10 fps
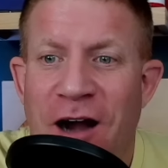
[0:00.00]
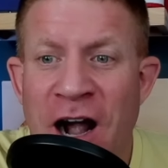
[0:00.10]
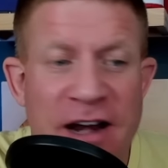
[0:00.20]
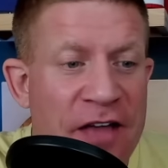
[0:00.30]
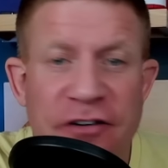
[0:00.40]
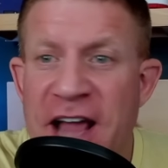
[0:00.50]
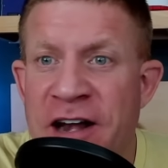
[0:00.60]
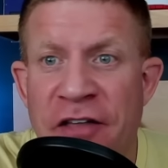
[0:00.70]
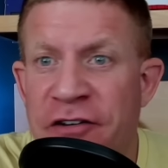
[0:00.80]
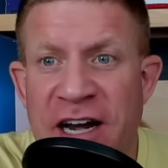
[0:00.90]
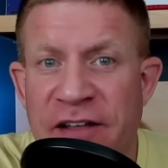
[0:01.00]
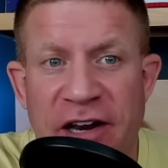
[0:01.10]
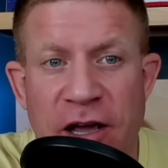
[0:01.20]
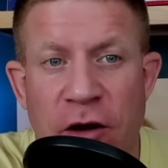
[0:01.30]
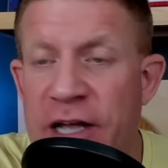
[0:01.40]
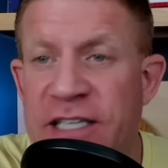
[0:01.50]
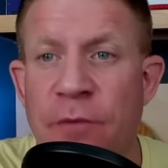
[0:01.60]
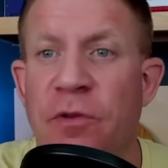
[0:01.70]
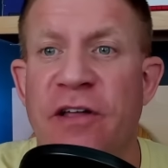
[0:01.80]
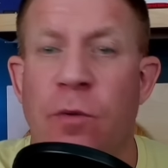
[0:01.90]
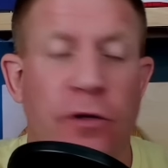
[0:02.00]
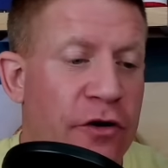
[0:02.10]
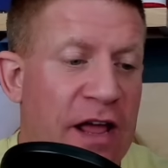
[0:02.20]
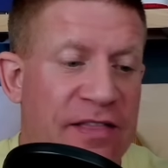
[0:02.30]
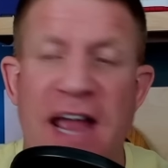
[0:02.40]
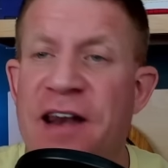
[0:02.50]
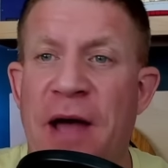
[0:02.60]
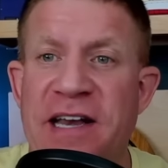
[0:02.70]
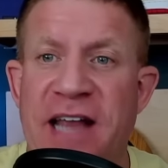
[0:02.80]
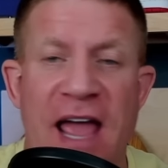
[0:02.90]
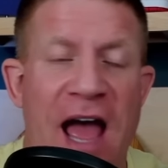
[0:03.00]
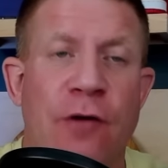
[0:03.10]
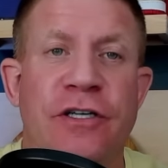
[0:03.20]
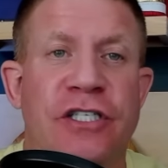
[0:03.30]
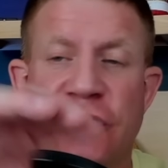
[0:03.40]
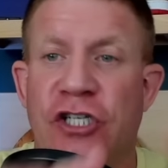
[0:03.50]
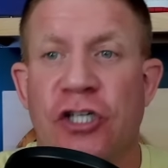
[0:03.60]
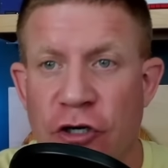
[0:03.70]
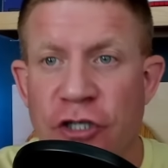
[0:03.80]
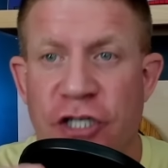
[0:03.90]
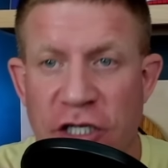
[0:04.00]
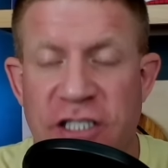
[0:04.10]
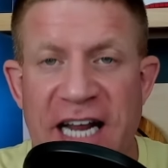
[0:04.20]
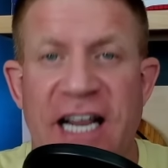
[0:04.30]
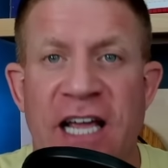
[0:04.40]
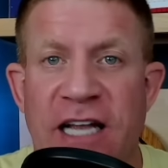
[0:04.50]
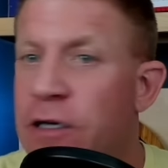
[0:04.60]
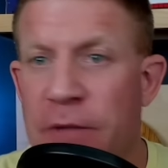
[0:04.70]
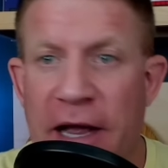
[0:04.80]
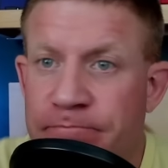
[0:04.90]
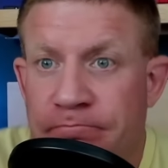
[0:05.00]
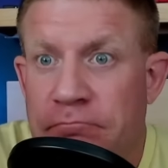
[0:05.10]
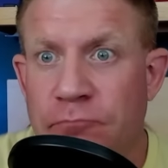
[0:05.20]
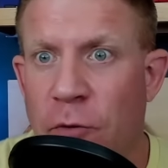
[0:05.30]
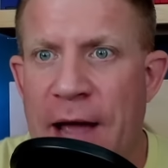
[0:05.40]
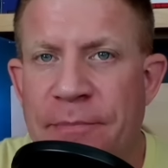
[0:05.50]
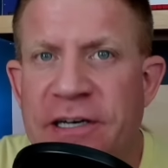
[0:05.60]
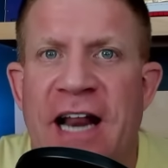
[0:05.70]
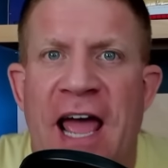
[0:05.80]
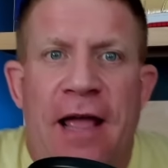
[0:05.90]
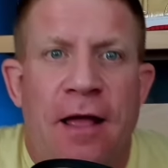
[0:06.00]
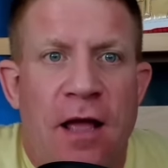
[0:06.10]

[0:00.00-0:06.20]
right, another day, another Diddy video. It's unbelievable, dude. At the end of my day, I always just search Diddy, and I'm like, what happened today?